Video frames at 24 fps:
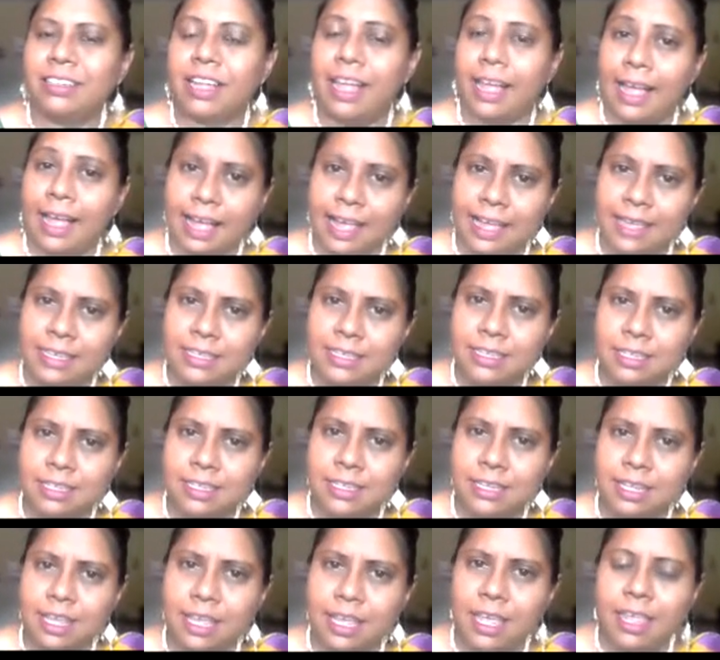as
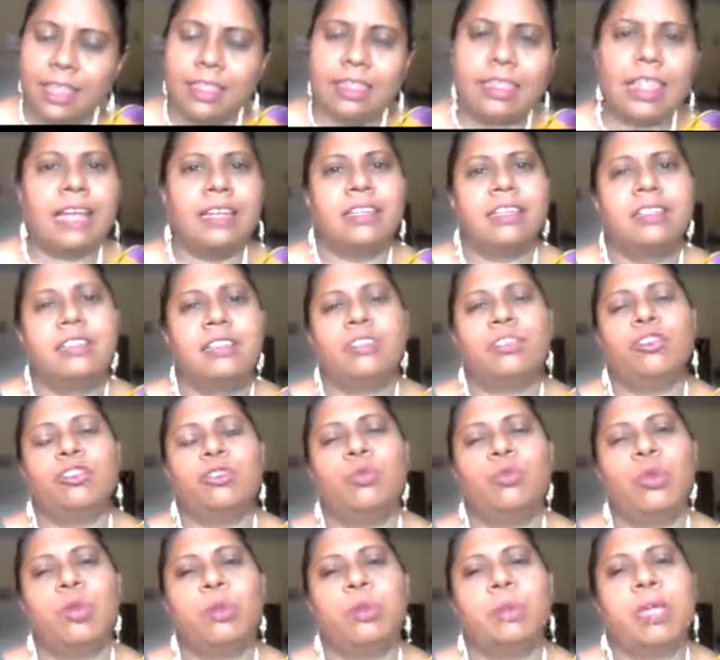that decision
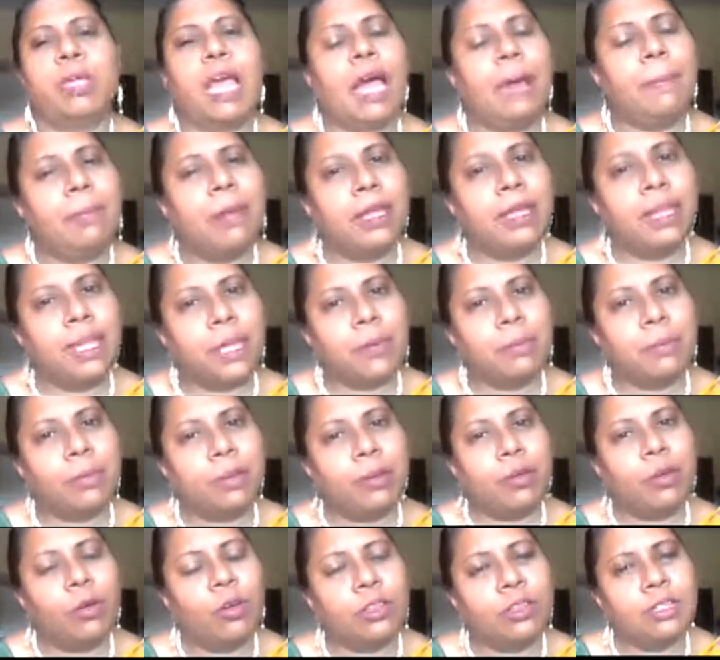will be
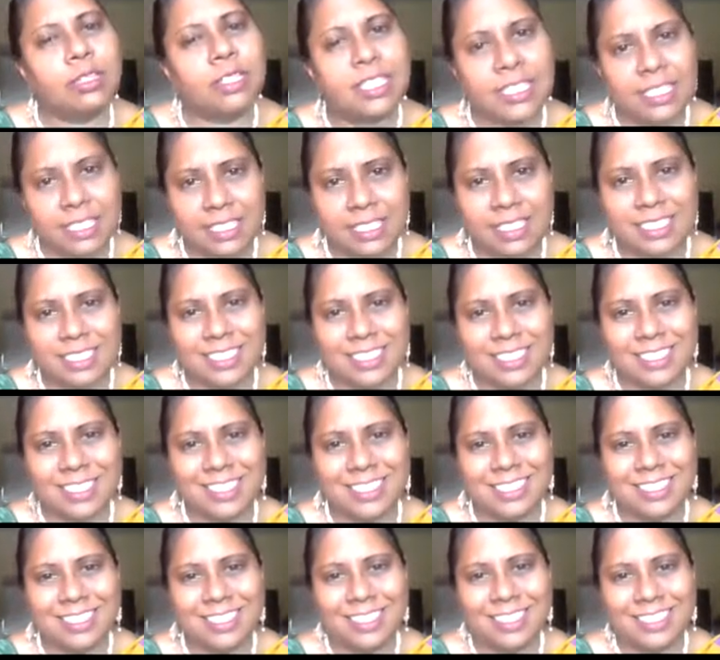applicable on the citizens.
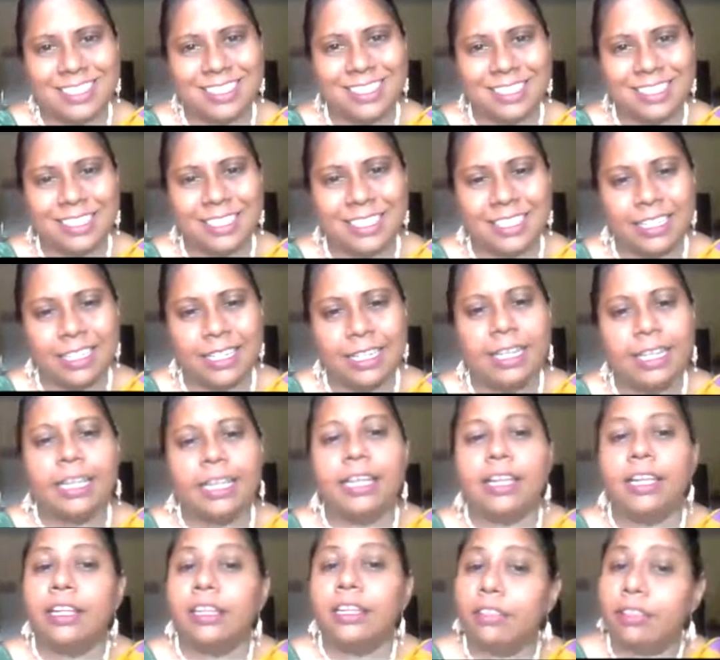
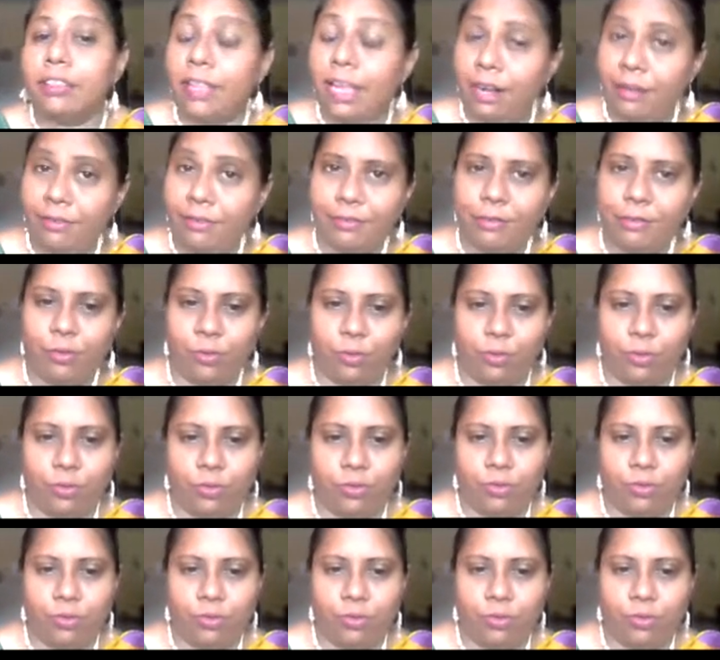Therefore,